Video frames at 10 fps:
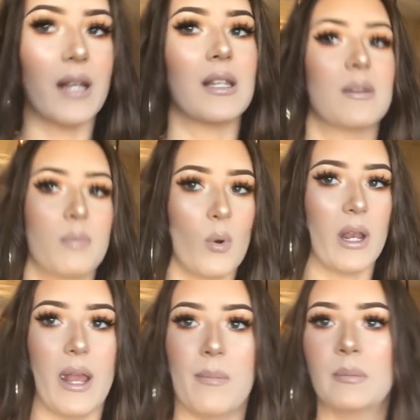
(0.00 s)
because it's
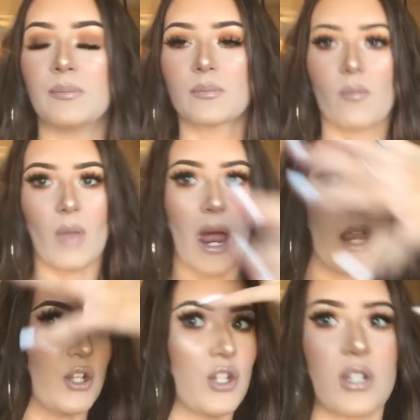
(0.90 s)
boiling and
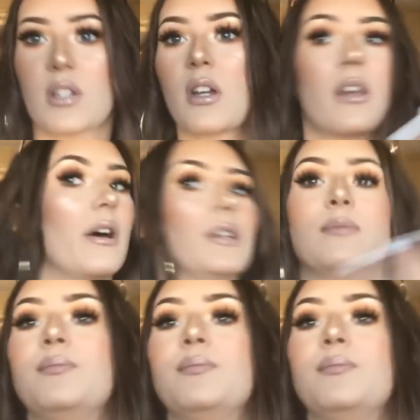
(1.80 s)
it's just going to